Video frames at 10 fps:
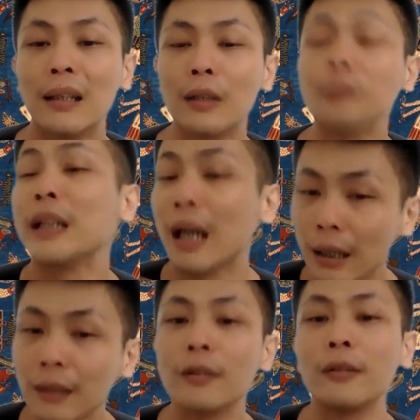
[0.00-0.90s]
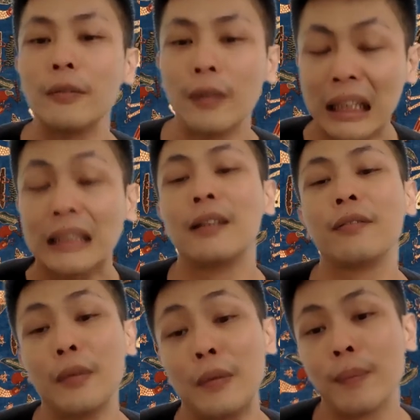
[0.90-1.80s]
on behalf of
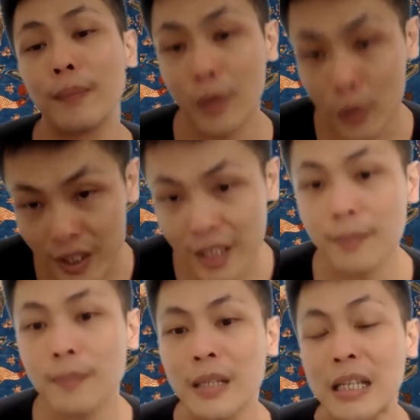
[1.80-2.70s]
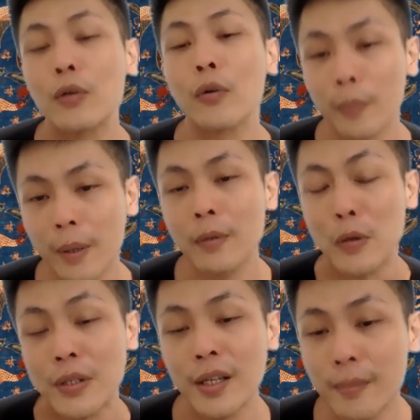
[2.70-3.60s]
different museums, European
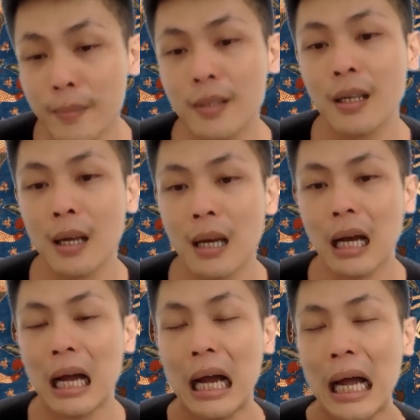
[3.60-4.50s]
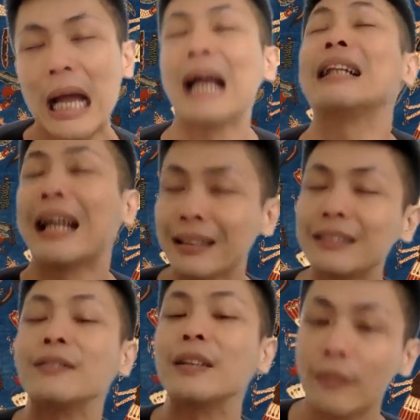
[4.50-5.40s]
museums, and
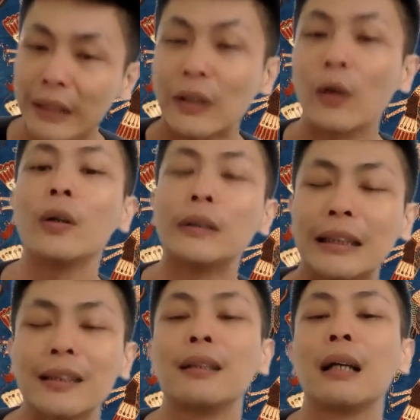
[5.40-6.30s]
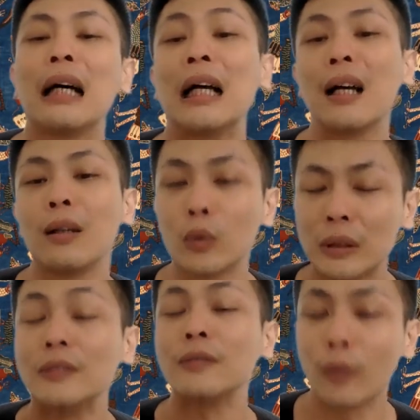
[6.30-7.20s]
actively recorded
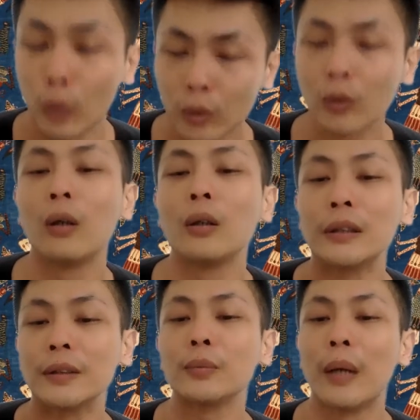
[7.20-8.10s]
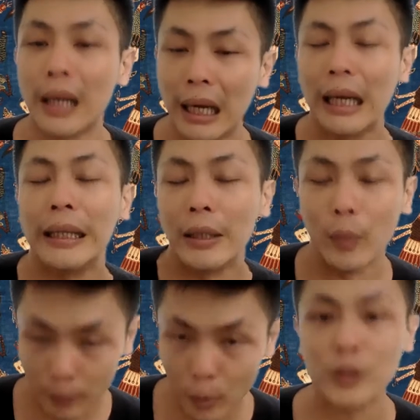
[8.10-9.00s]
local folklores where they
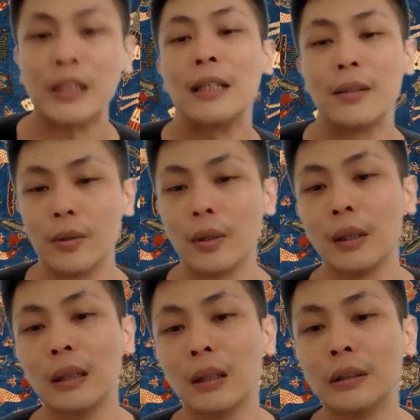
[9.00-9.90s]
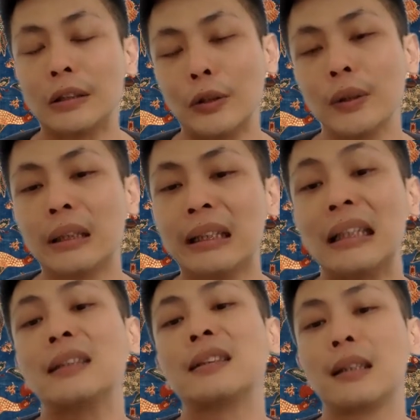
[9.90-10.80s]
were posted to. So
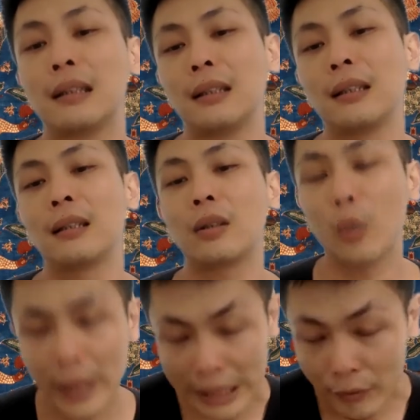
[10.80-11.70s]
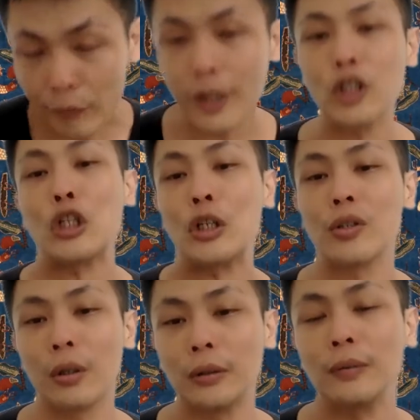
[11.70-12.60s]
there's quite a rich
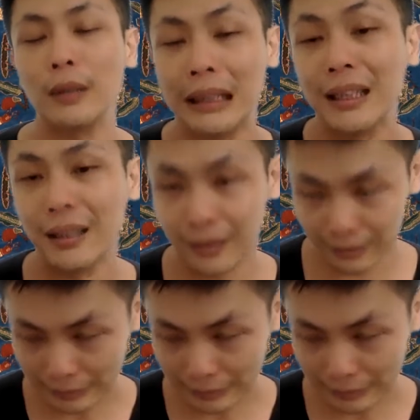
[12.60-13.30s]
sort of like